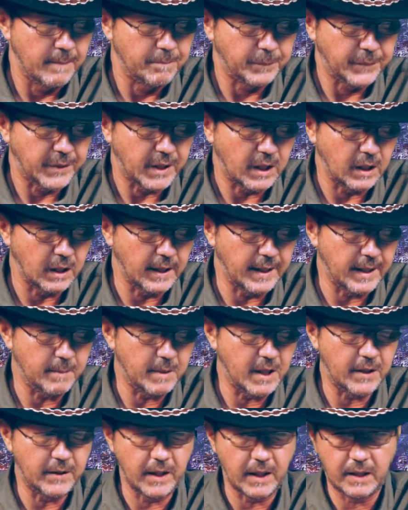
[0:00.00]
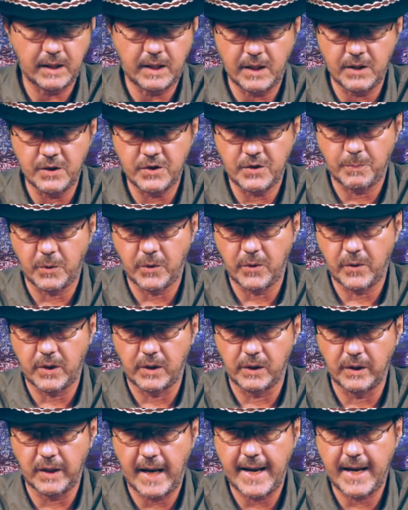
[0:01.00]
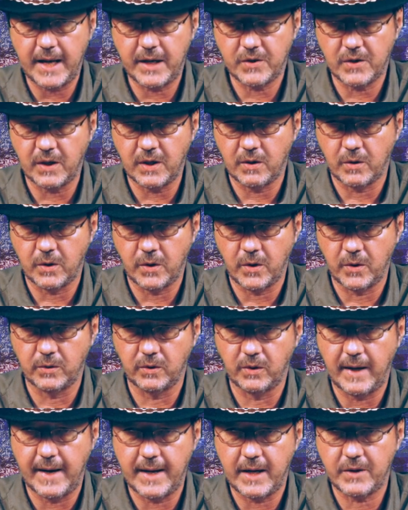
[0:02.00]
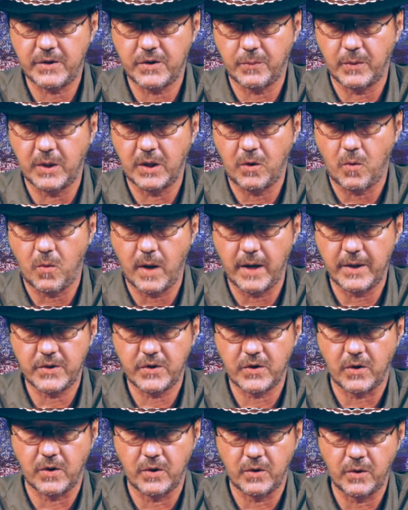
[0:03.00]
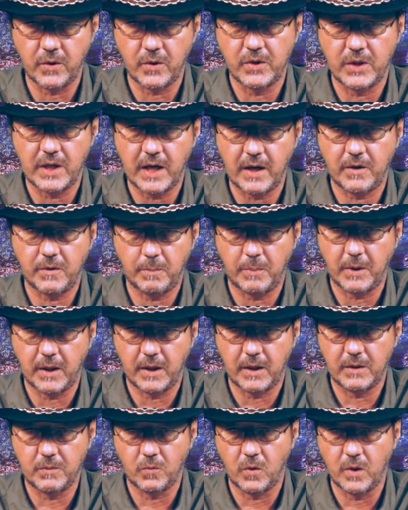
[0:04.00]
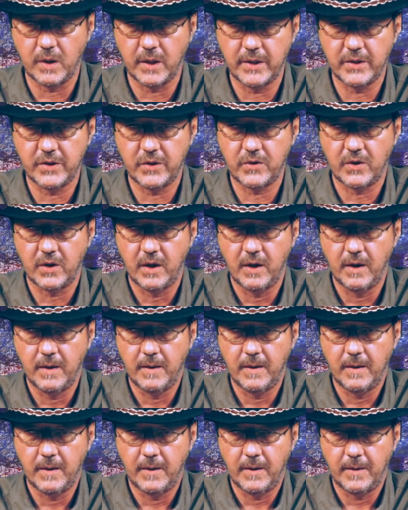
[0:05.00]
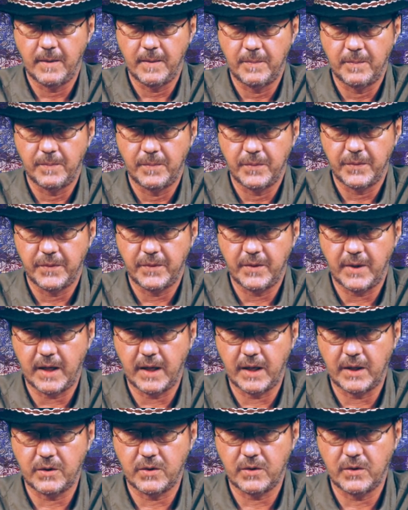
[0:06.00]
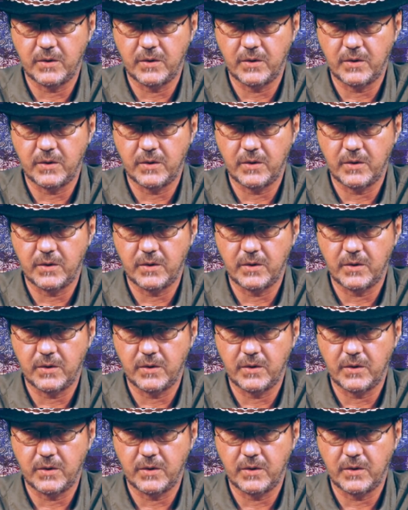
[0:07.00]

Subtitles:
claiming that Ginsburg her last request on her deathbed was that